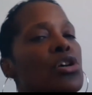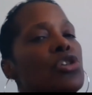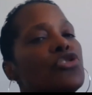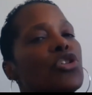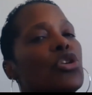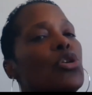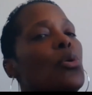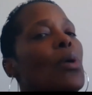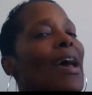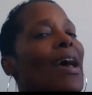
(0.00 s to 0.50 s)

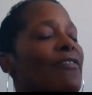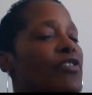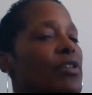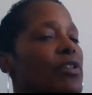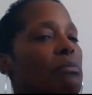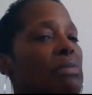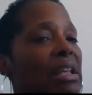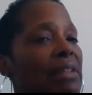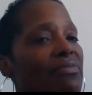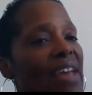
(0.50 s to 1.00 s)
So you have to
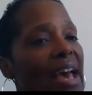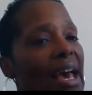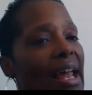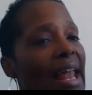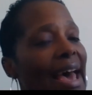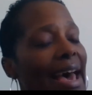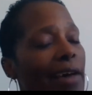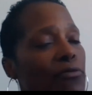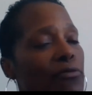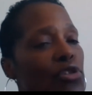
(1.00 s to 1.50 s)
meet that
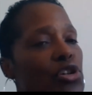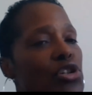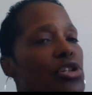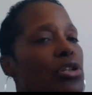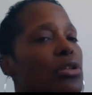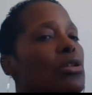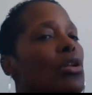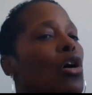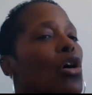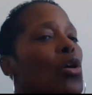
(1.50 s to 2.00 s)
average
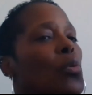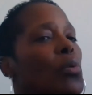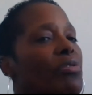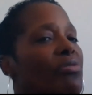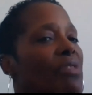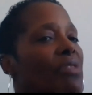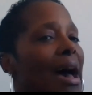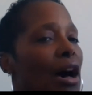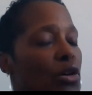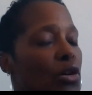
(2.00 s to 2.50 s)
along with
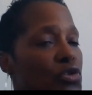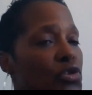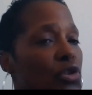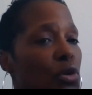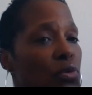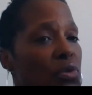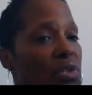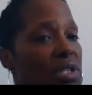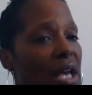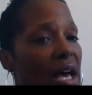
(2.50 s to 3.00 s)
the
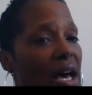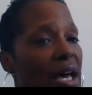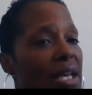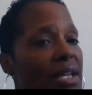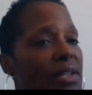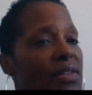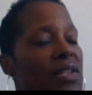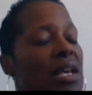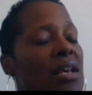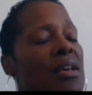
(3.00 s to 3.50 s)
household
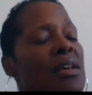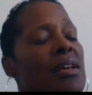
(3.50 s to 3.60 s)
size.